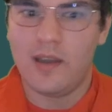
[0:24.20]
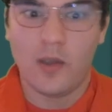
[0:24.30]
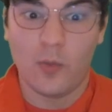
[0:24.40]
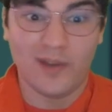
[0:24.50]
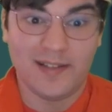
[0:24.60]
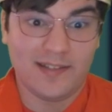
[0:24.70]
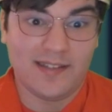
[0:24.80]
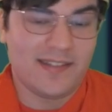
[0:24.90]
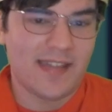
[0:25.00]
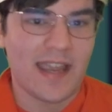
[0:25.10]
which is
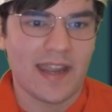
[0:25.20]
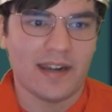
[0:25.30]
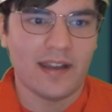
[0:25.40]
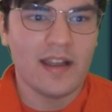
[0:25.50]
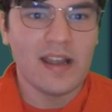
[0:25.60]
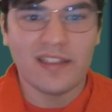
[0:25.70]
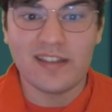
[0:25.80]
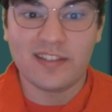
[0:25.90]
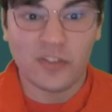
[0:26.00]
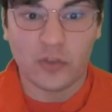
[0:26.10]
insane. This